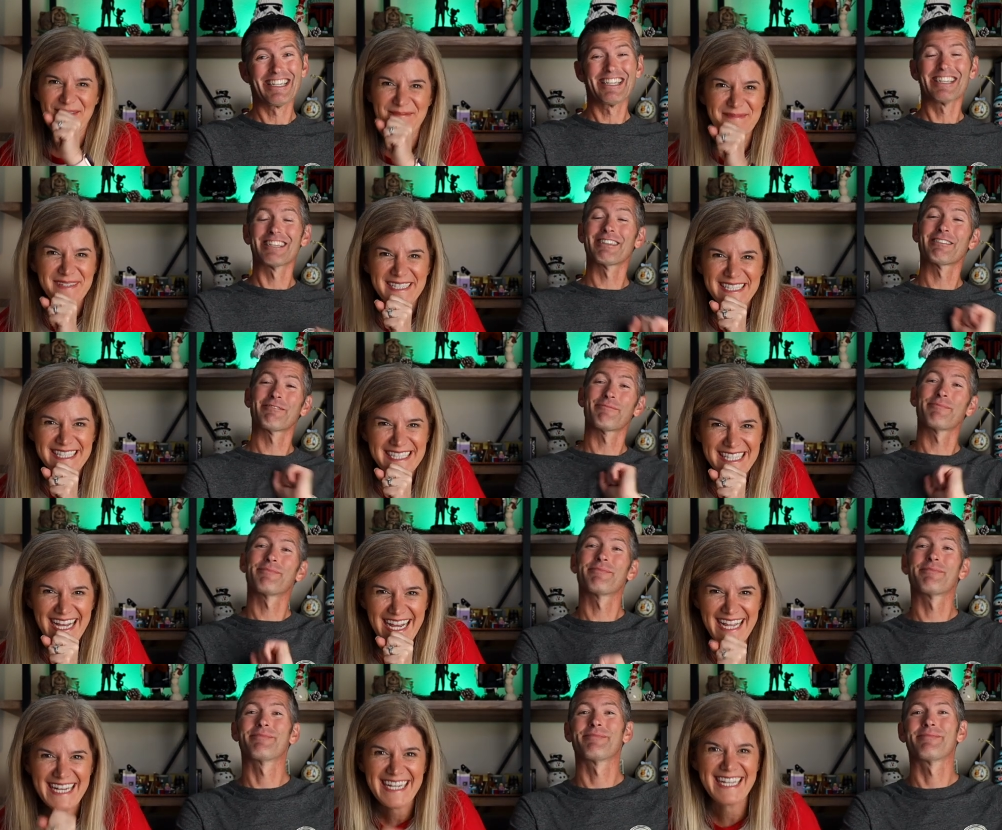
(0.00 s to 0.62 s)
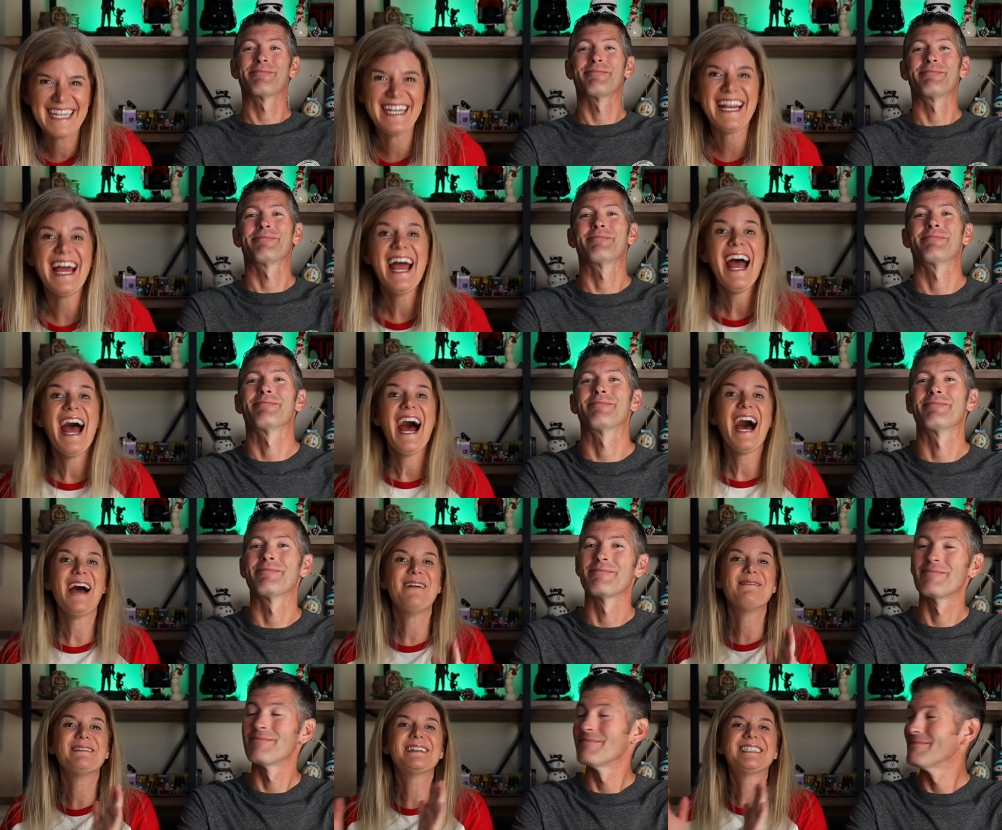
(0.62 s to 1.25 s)
Speaker 1: I'm excited.
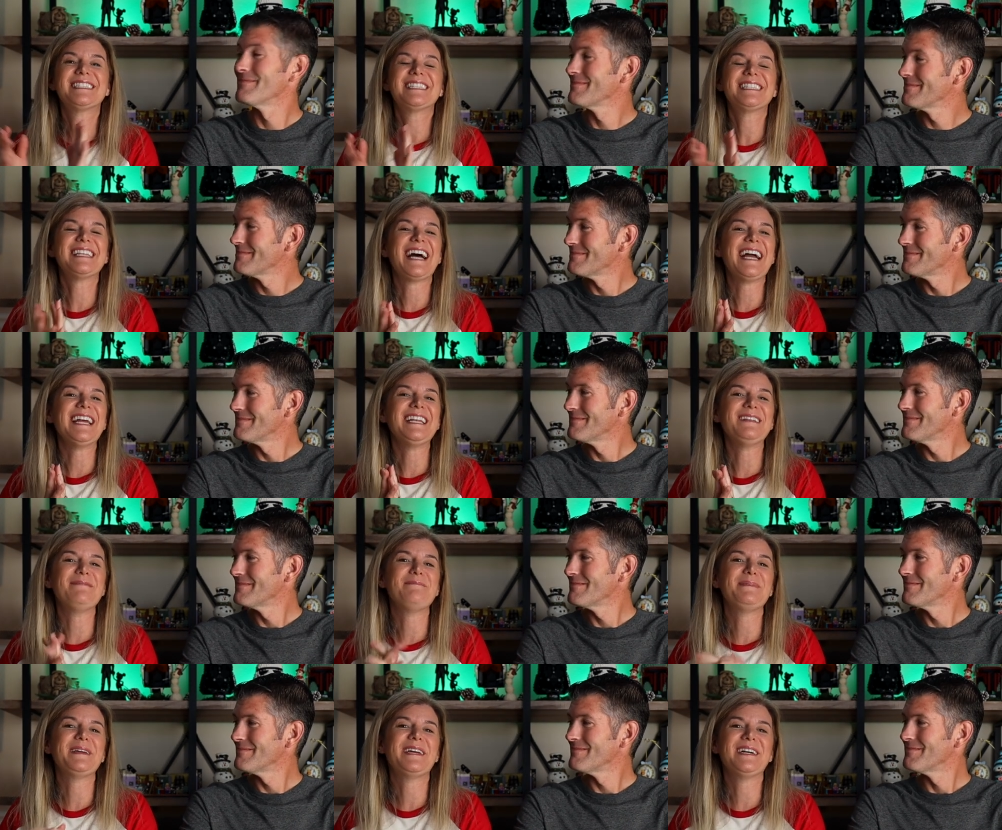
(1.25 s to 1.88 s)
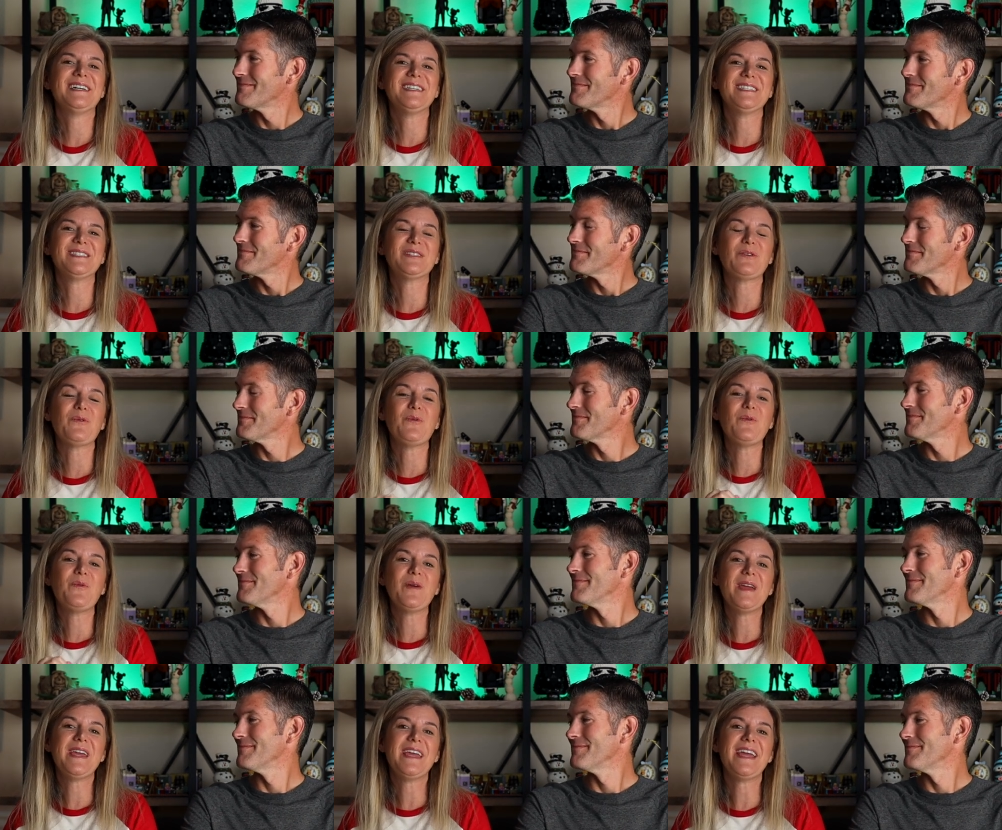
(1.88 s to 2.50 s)
I'm excited because
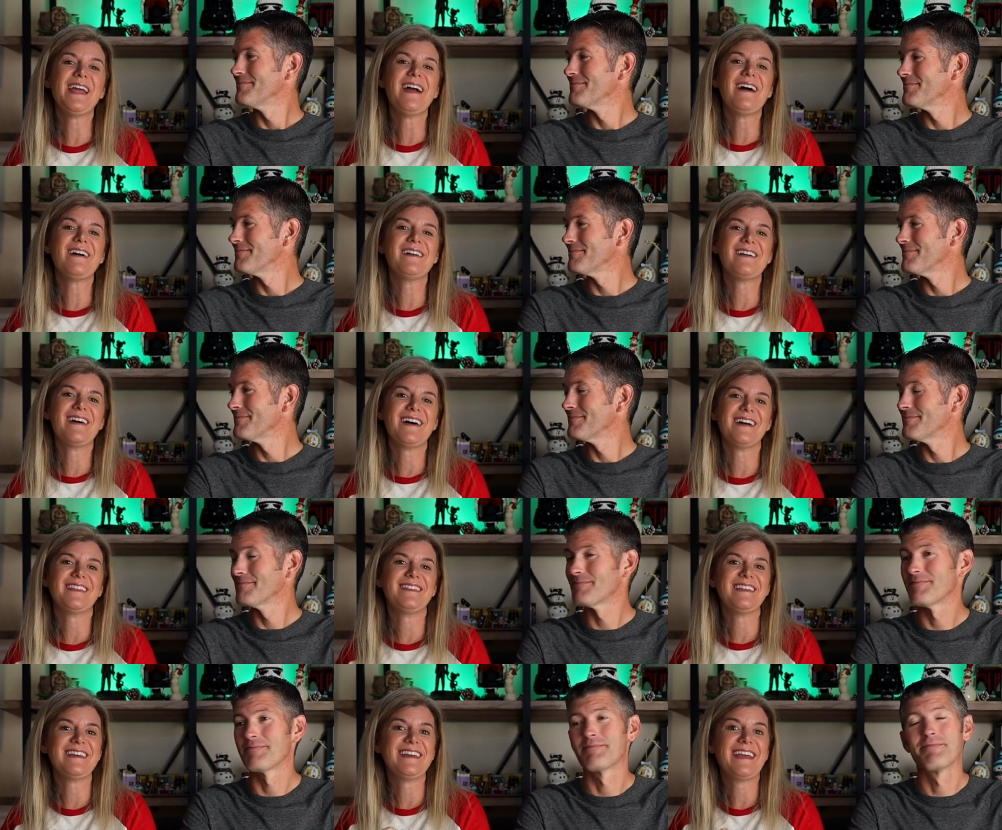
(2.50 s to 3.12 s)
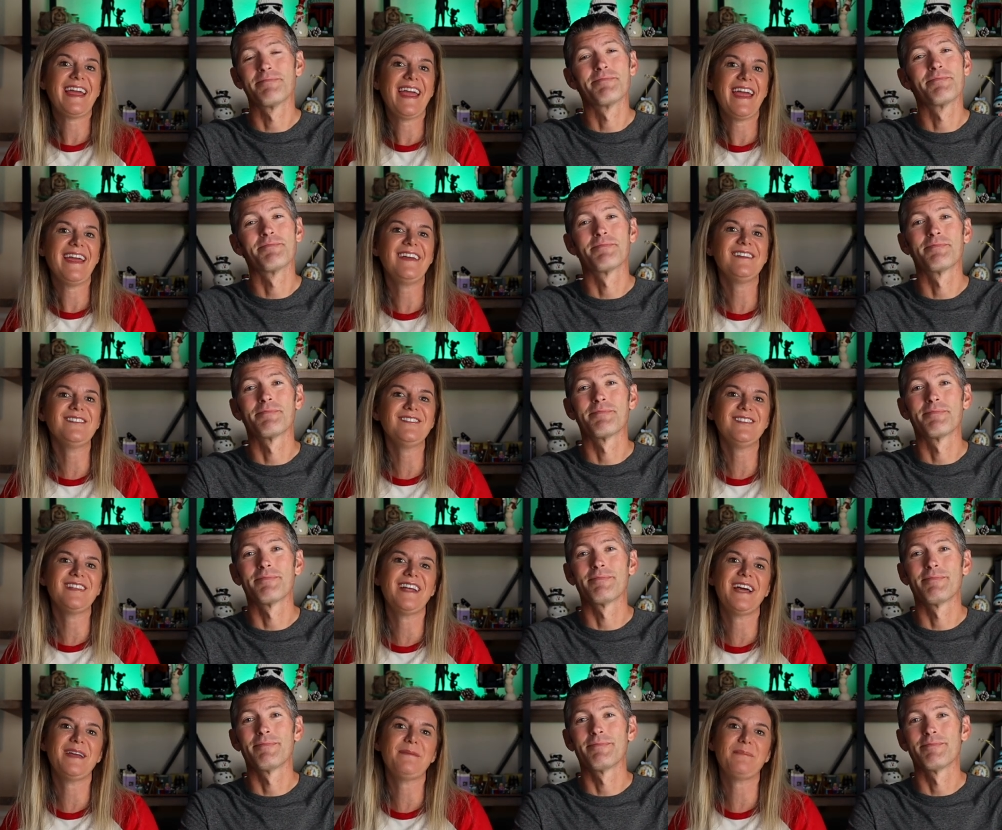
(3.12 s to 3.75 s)
we got the
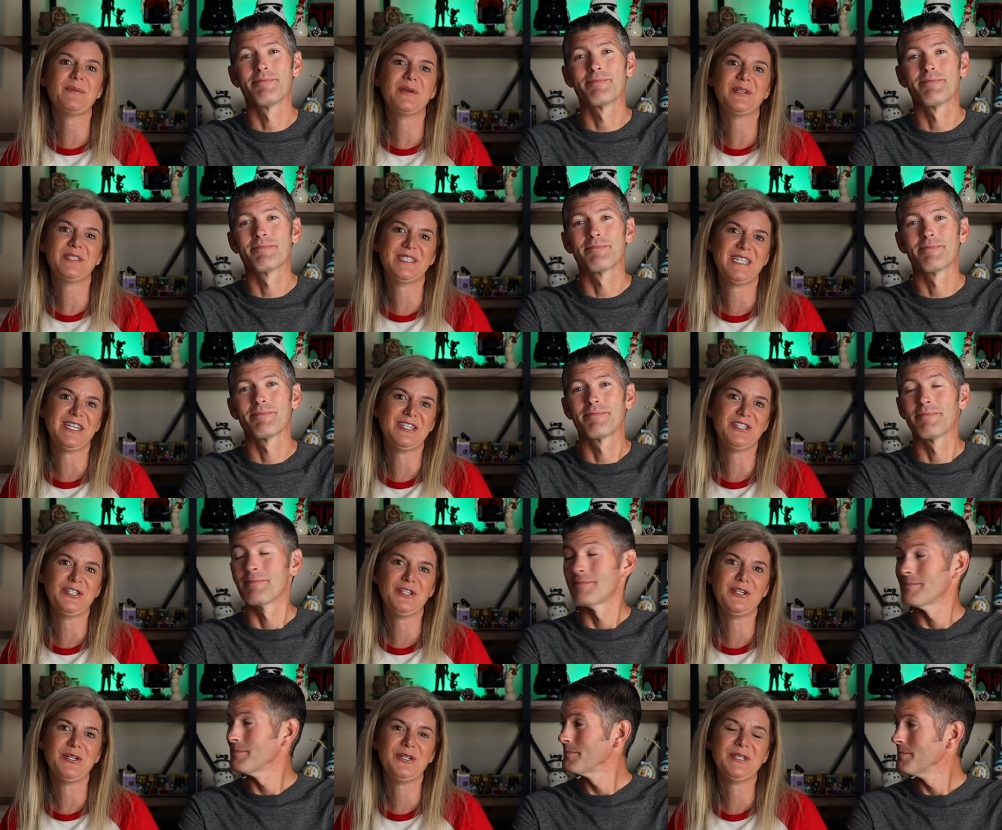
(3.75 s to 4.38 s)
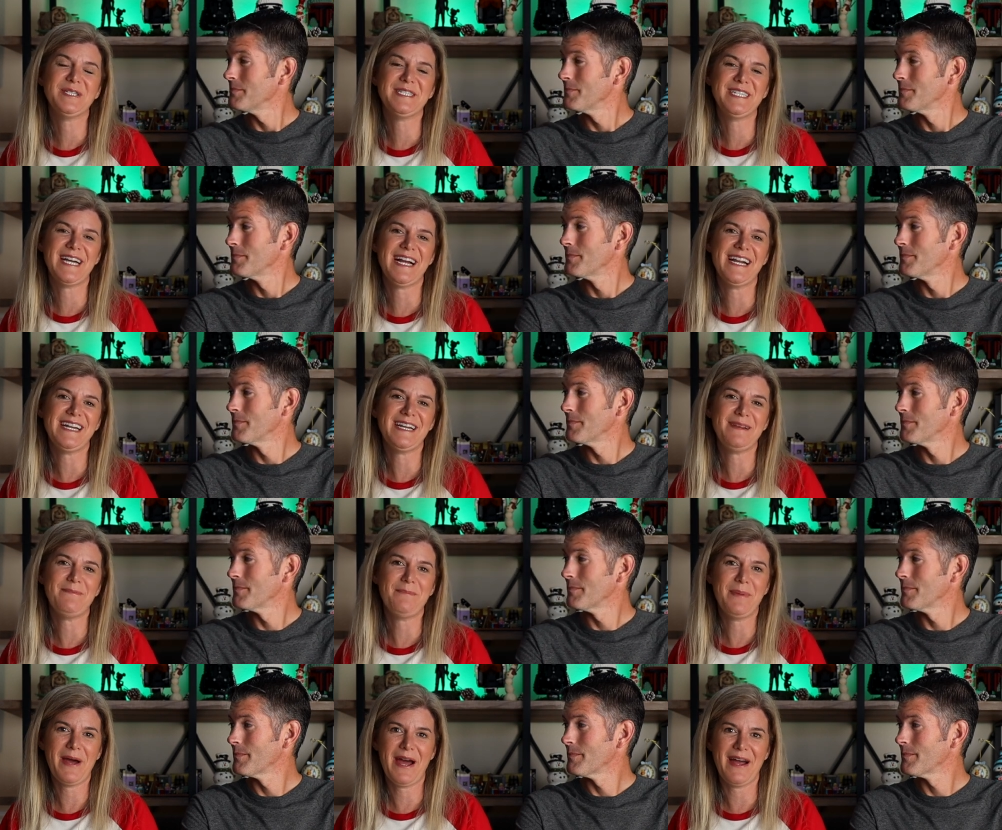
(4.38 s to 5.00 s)
Candlelight Processional
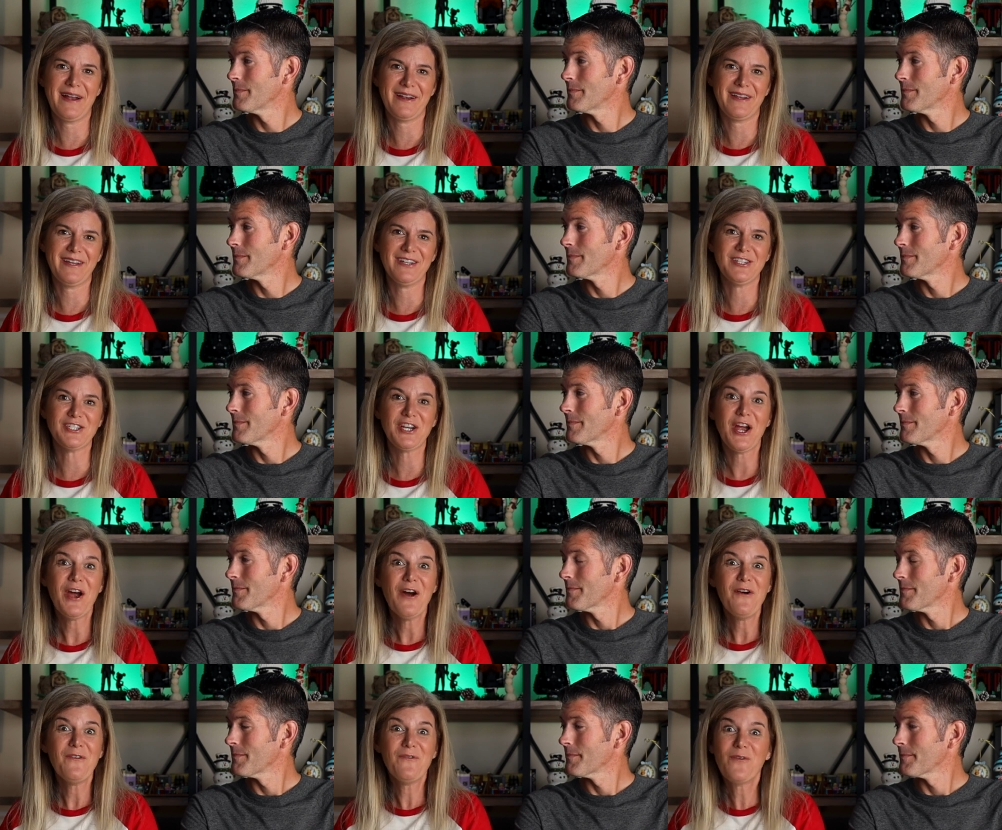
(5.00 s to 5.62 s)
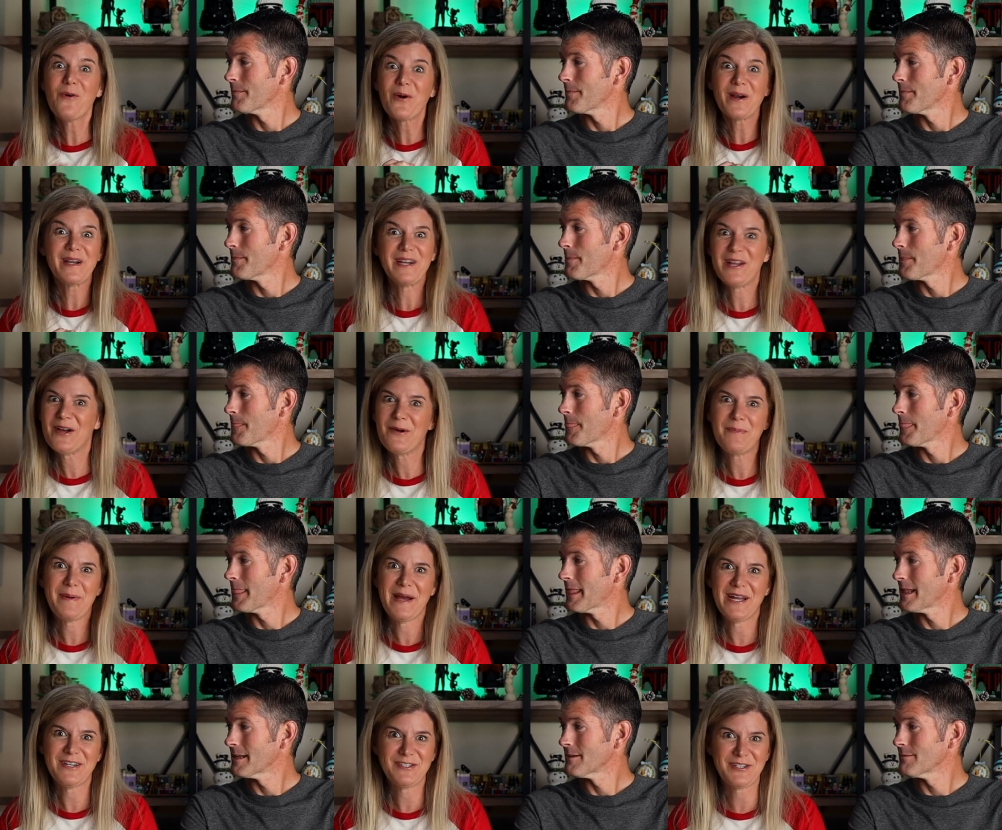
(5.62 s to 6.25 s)
dining package for
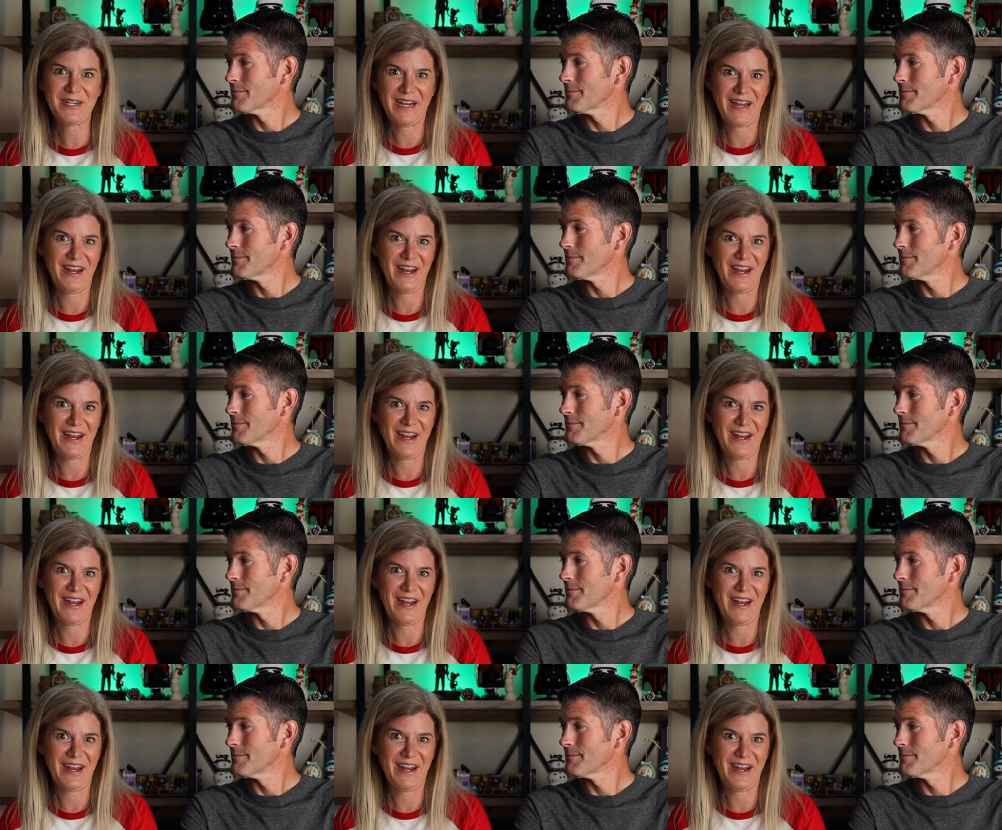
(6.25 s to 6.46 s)
Neil Patrick